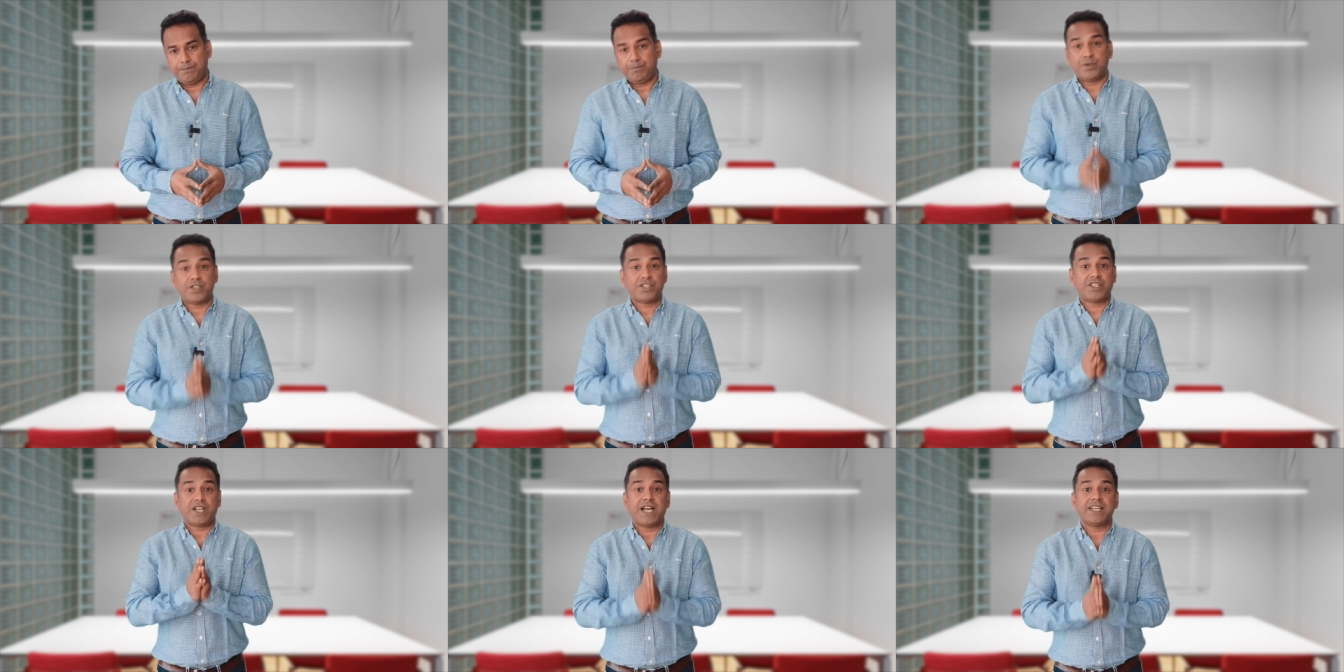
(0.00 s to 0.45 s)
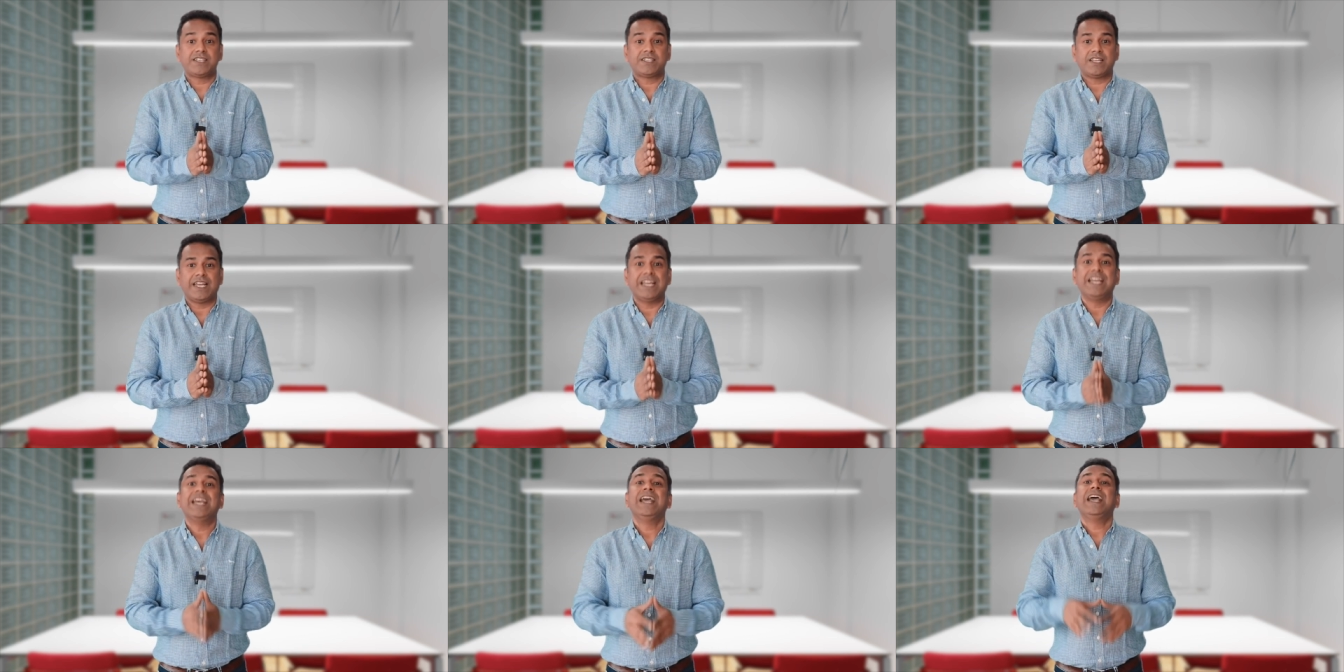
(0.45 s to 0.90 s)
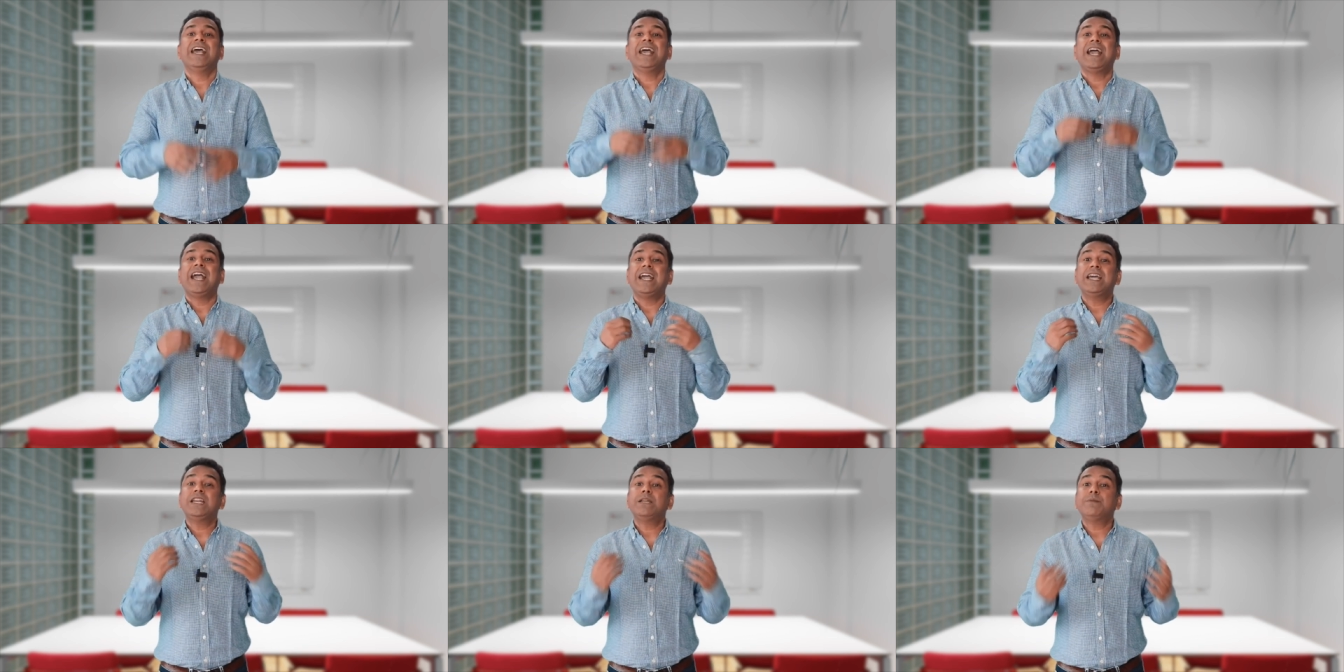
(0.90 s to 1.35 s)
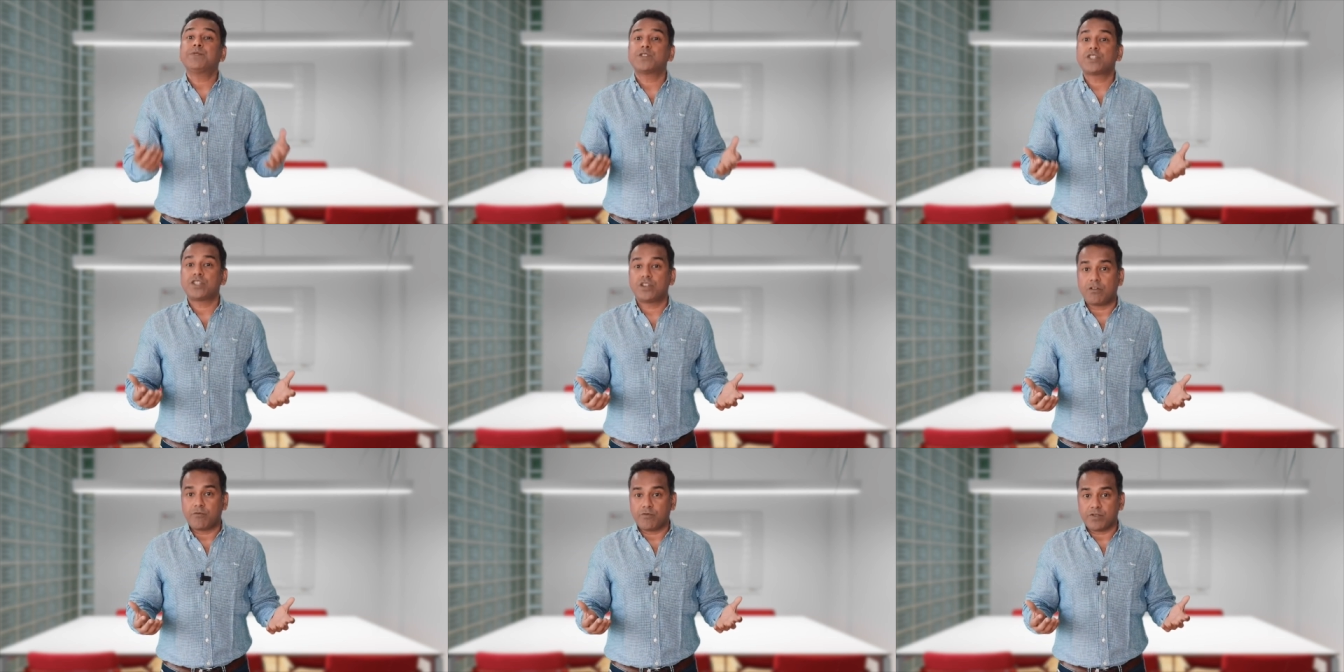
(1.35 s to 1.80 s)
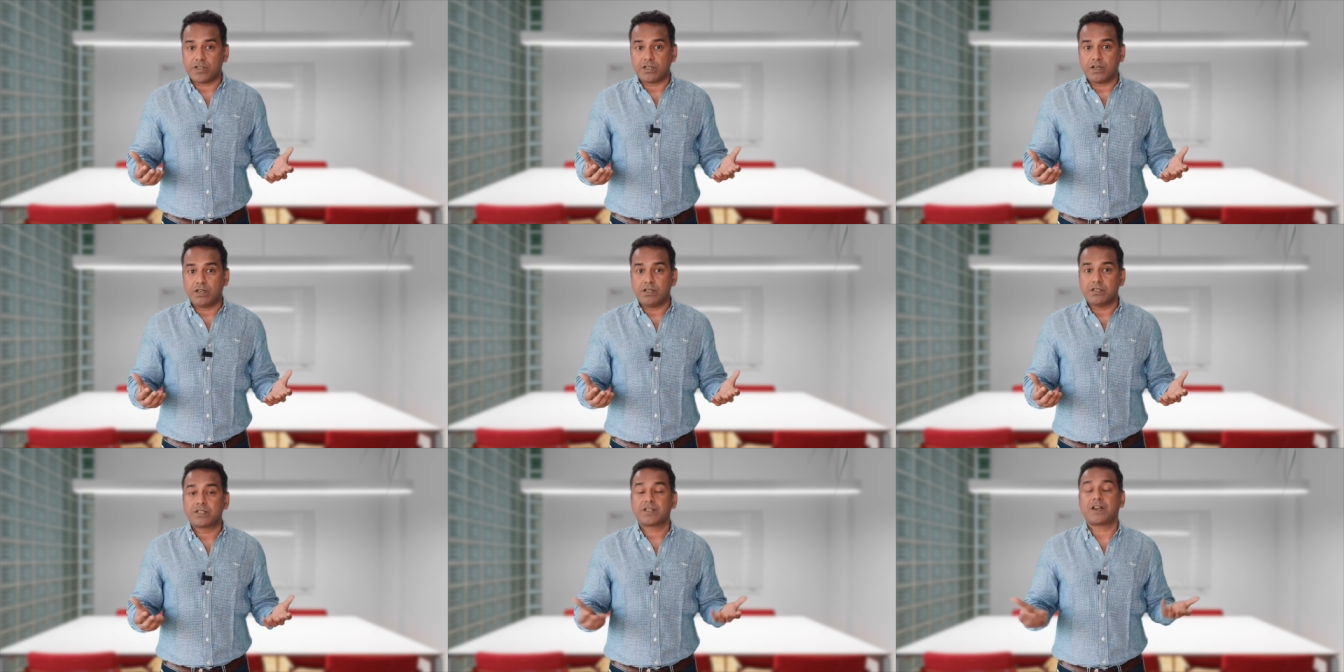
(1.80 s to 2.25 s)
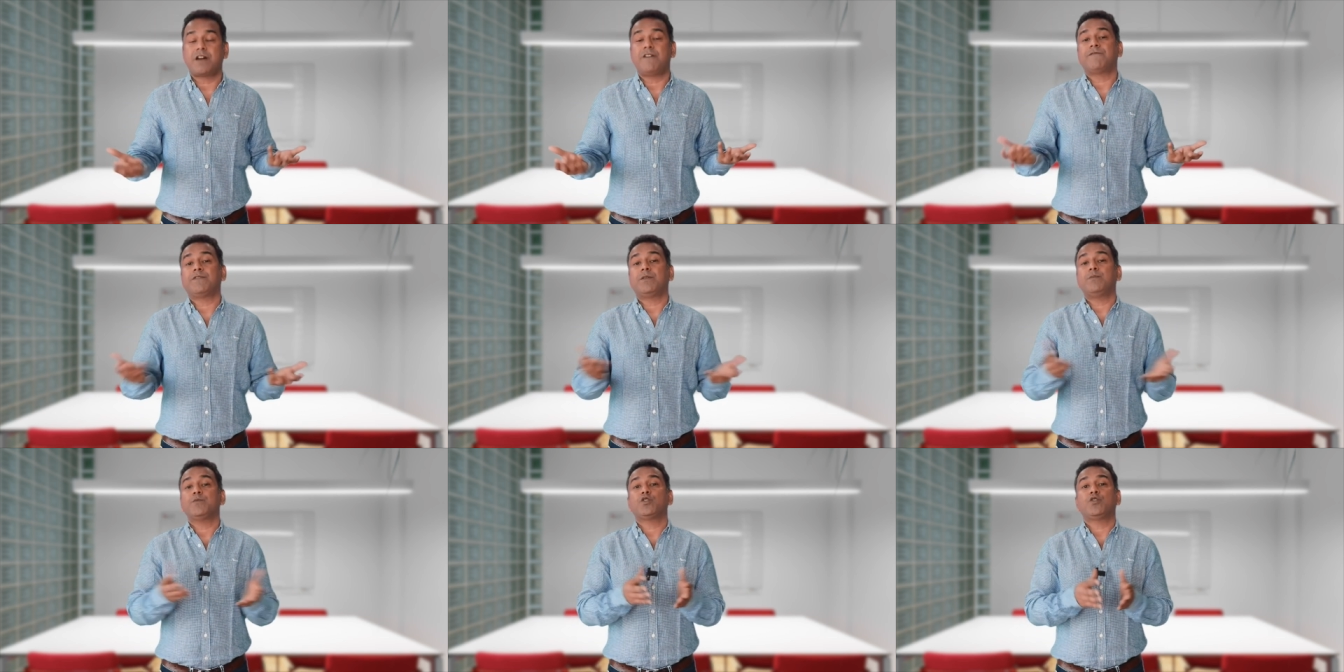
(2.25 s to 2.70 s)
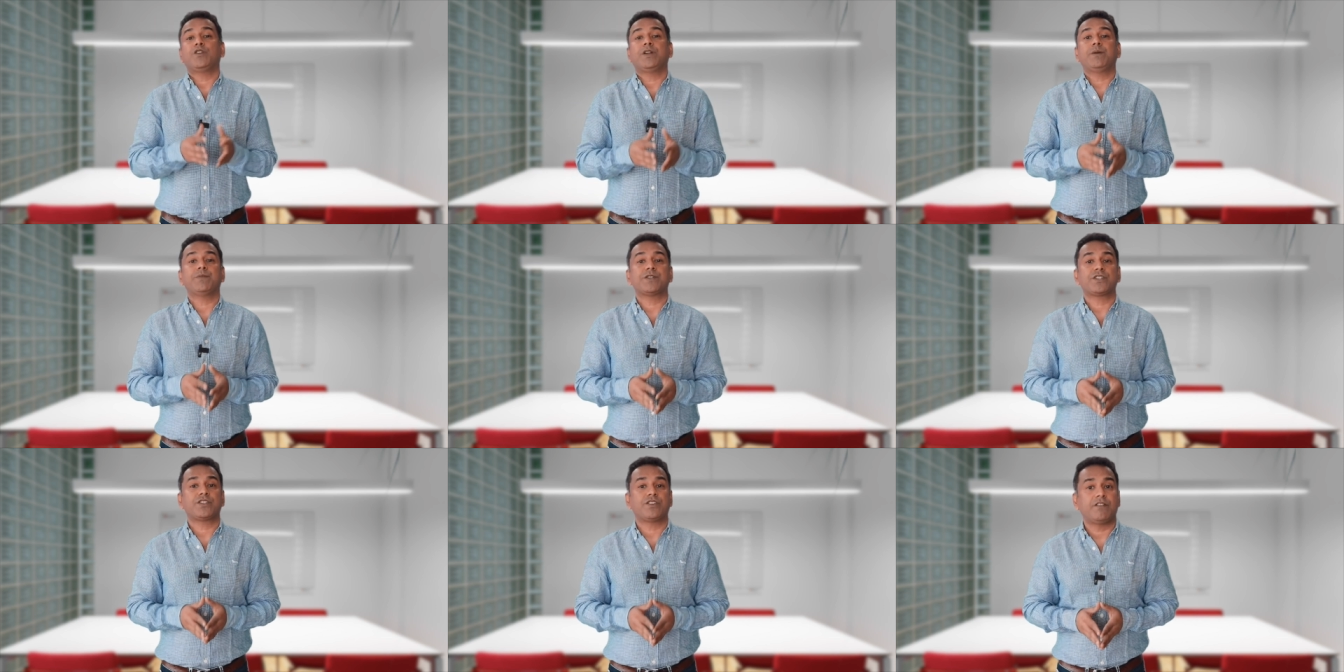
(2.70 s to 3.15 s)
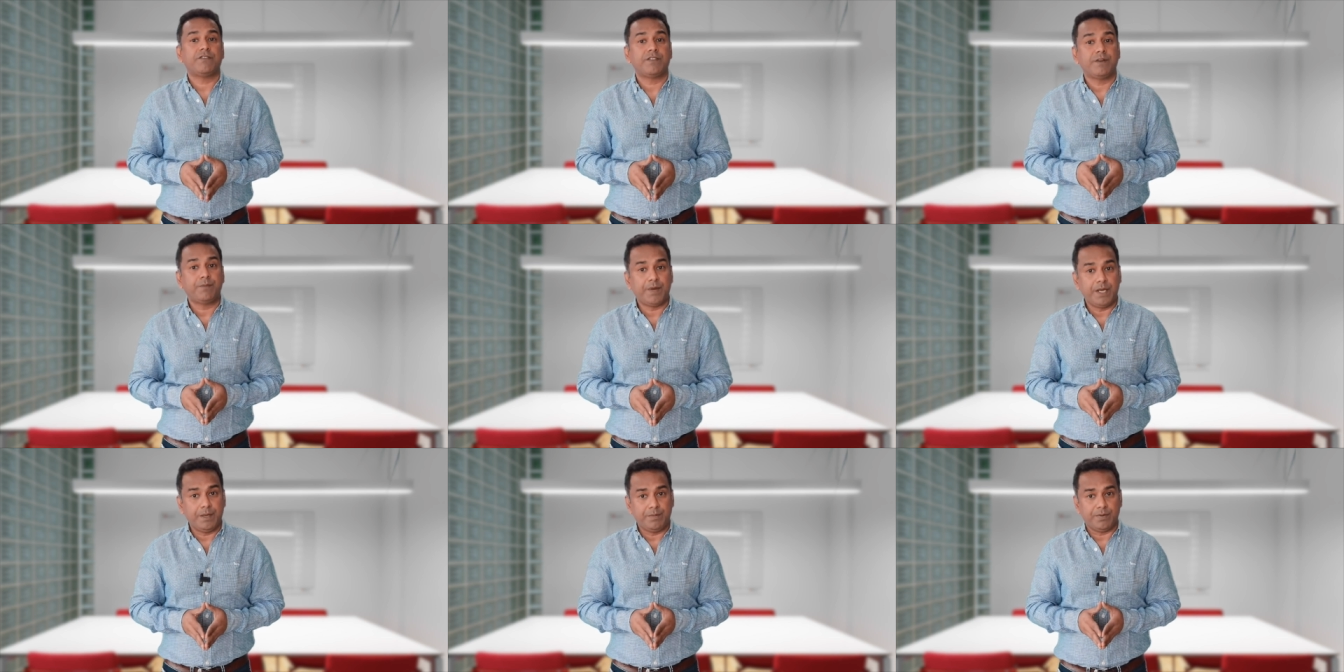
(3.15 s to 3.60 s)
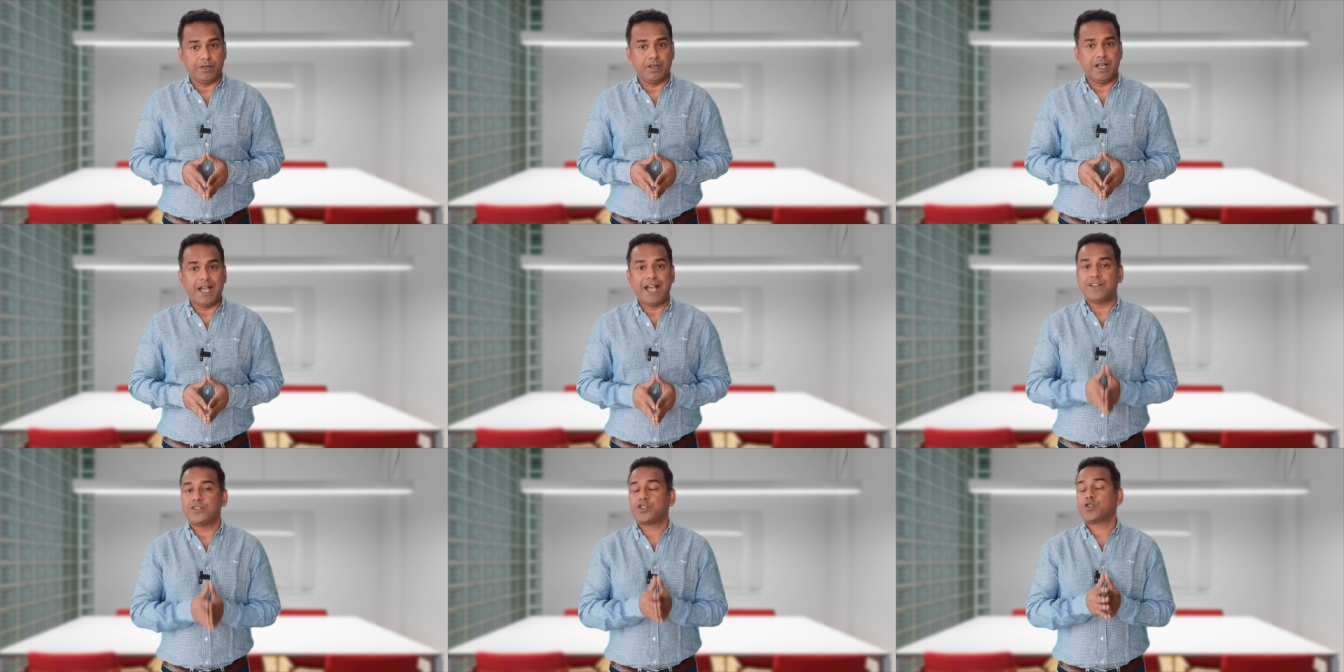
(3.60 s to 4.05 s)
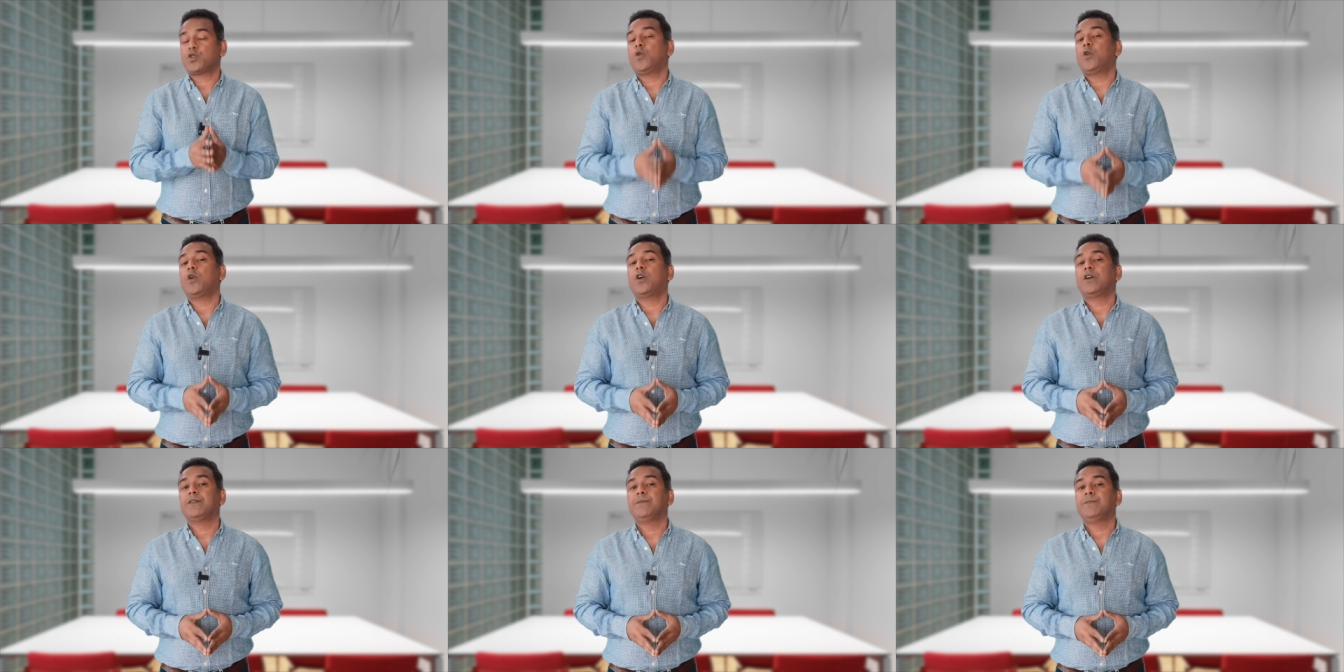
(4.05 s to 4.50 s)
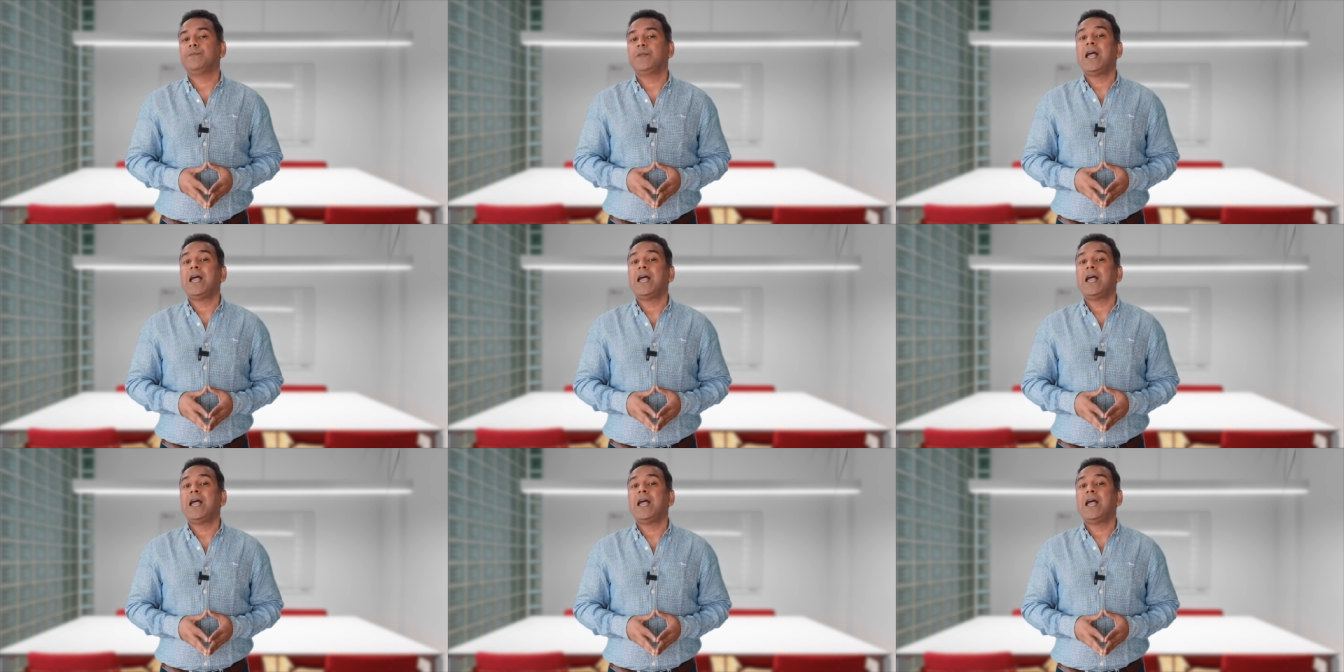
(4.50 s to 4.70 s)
Precisely, 80% of results come from 20% of the people, and so on.